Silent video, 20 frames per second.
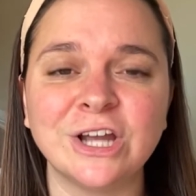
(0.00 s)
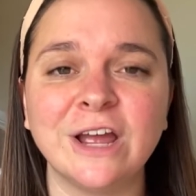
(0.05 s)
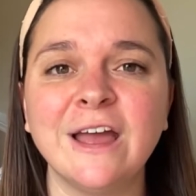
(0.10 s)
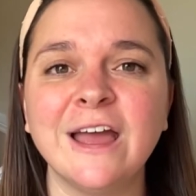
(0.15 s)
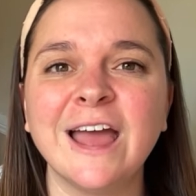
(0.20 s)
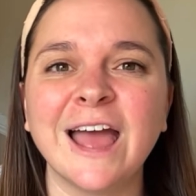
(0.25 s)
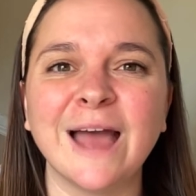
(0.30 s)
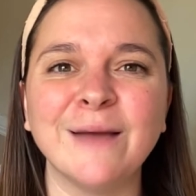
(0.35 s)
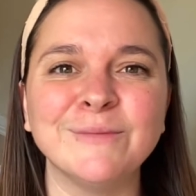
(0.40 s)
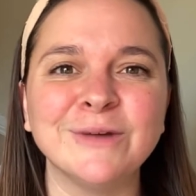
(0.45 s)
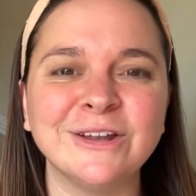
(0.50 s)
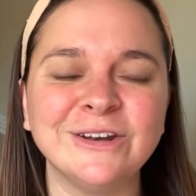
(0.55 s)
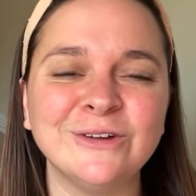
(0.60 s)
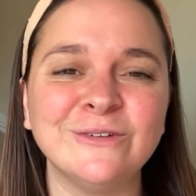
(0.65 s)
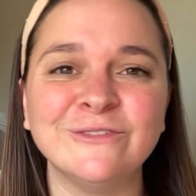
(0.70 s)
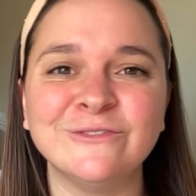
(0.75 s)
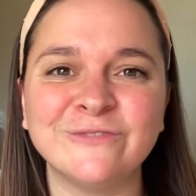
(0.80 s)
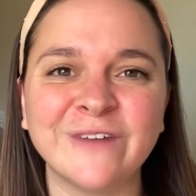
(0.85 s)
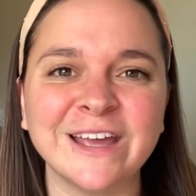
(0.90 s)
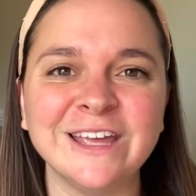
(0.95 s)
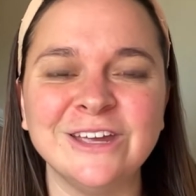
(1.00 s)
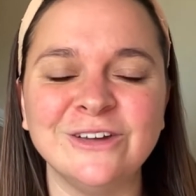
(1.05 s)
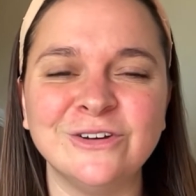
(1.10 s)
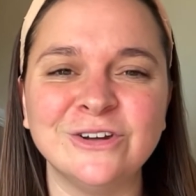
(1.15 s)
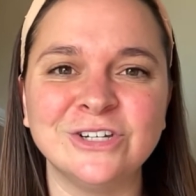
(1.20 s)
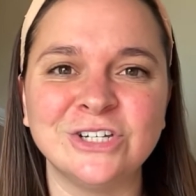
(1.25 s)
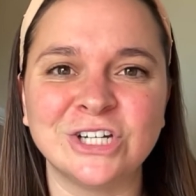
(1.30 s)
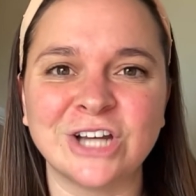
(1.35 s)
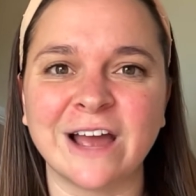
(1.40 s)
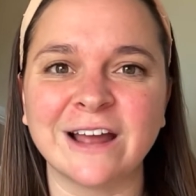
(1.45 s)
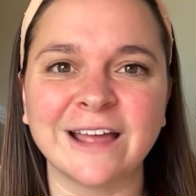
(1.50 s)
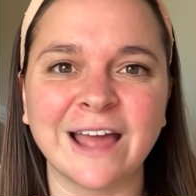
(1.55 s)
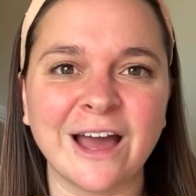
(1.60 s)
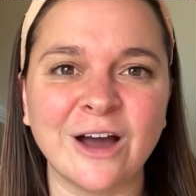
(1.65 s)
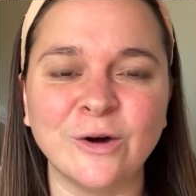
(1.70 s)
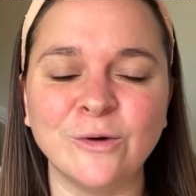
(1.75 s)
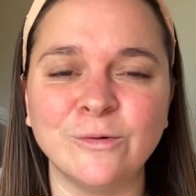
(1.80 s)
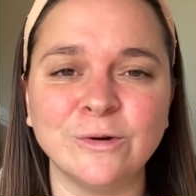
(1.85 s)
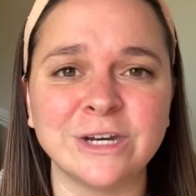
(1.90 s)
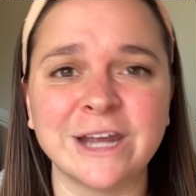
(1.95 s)
I'm going to invite you to check
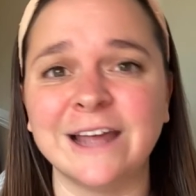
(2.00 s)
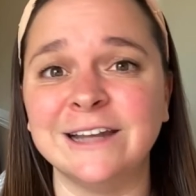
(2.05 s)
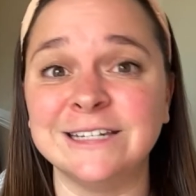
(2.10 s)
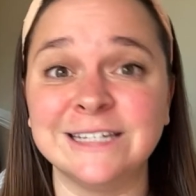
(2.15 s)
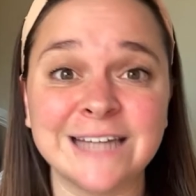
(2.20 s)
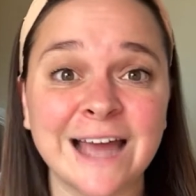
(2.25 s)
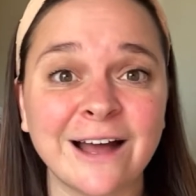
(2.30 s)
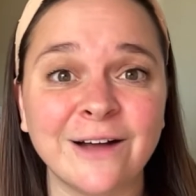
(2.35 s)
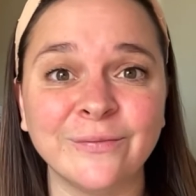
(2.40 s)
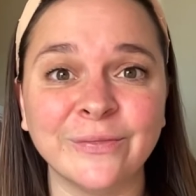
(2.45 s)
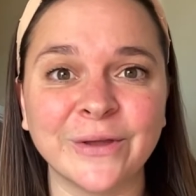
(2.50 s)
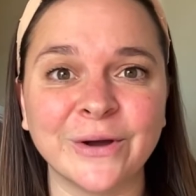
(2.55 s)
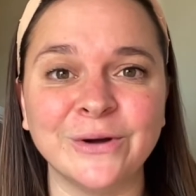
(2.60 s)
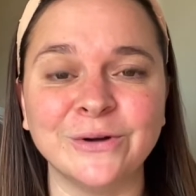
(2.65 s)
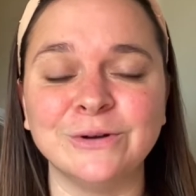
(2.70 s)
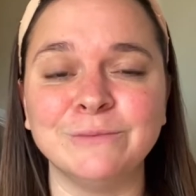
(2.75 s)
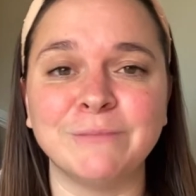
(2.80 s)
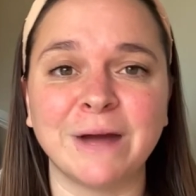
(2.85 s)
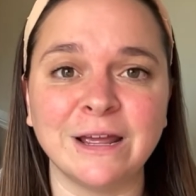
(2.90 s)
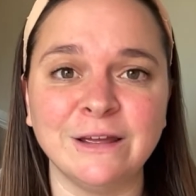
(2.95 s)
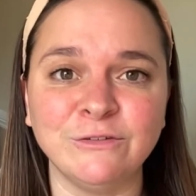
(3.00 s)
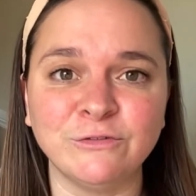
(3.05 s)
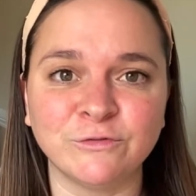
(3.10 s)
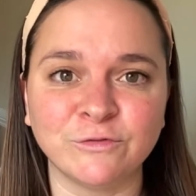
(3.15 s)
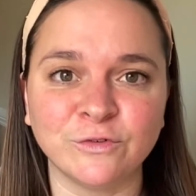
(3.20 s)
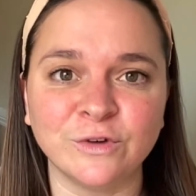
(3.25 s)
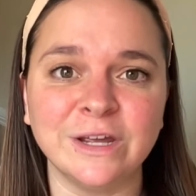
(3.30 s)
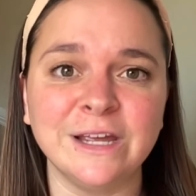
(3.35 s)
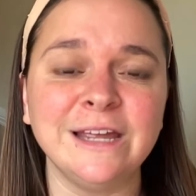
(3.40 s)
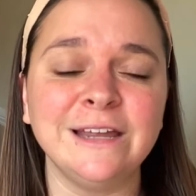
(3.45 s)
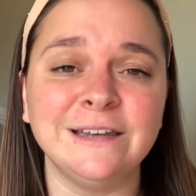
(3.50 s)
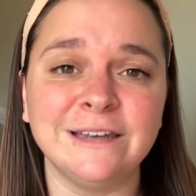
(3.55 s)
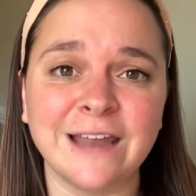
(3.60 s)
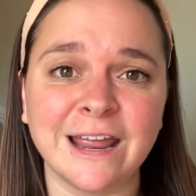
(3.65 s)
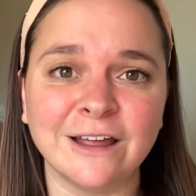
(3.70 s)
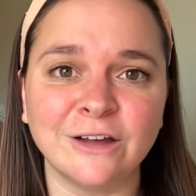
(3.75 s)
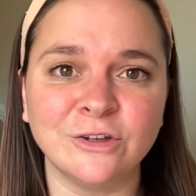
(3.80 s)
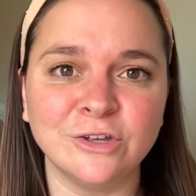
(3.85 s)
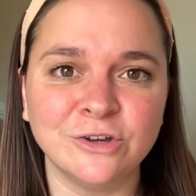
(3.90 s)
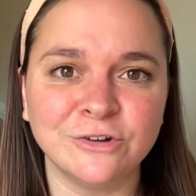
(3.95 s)
out and download my free Nail
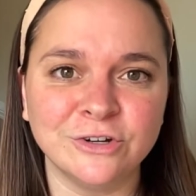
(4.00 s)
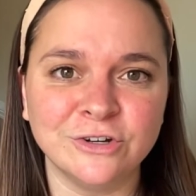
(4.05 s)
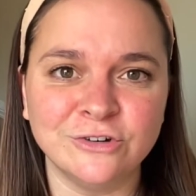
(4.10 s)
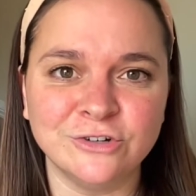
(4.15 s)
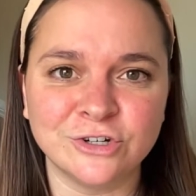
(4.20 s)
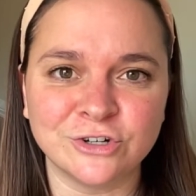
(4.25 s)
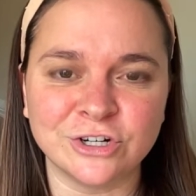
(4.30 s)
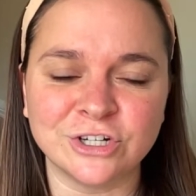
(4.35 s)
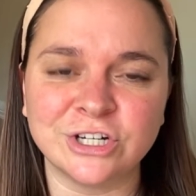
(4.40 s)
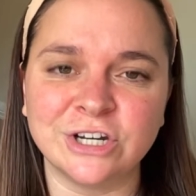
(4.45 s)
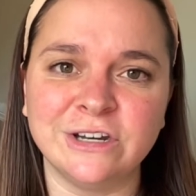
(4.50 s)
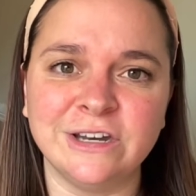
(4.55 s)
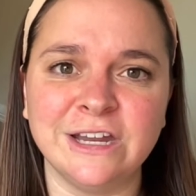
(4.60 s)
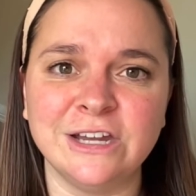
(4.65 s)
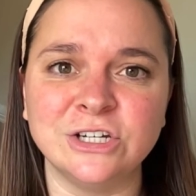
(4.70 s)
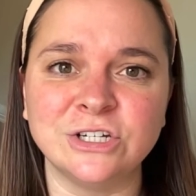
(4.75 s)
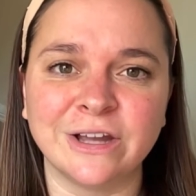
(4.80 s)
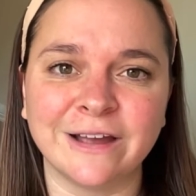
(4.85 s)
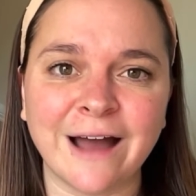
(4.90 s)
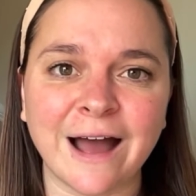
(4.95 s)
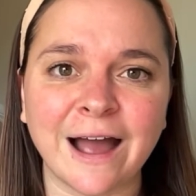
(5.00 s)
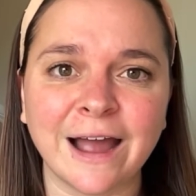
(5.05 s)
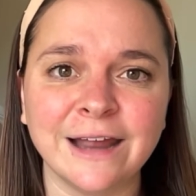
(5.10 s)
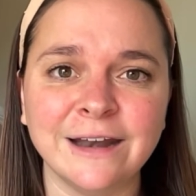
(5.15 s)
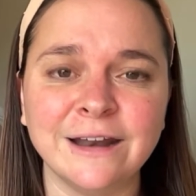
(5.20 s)
Your Nutrition Niche guide,